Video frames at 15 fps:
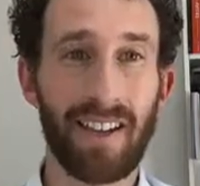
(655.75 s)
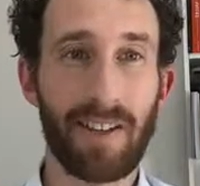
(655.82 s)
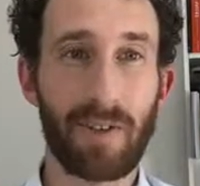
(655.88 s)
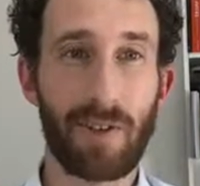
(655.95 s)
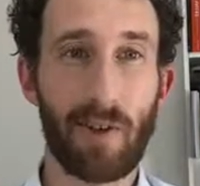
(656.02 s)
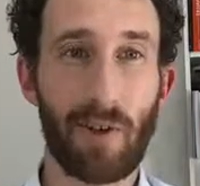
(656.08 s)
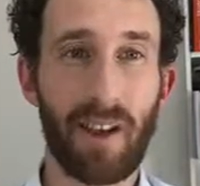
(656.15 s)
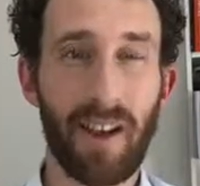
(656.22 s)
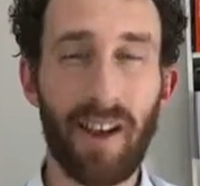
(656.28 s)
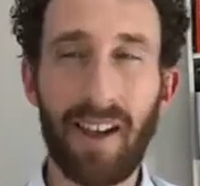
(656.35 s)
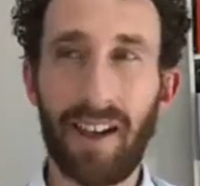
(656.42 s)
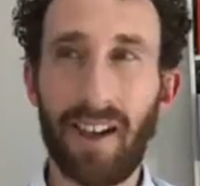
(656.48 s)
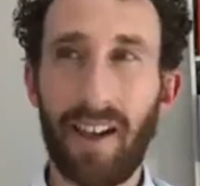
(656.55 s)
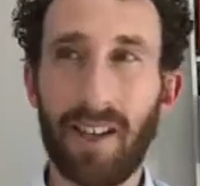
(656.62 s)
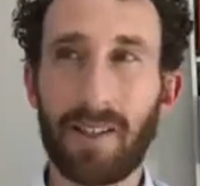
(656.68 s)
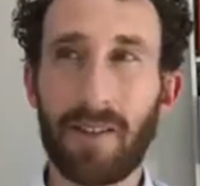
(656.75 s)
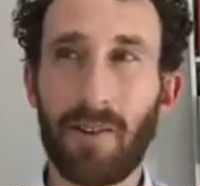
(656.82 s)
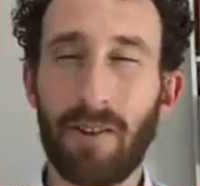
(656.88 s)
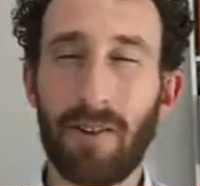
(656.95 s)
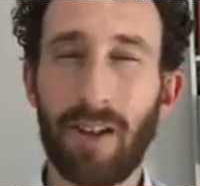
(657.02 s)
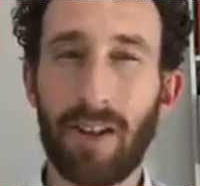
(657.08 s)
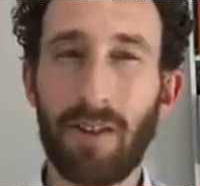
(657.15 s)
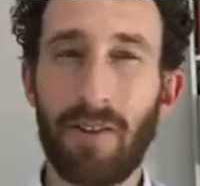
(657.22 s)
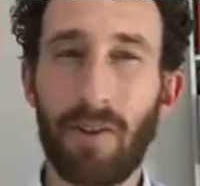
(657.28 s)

So it's not like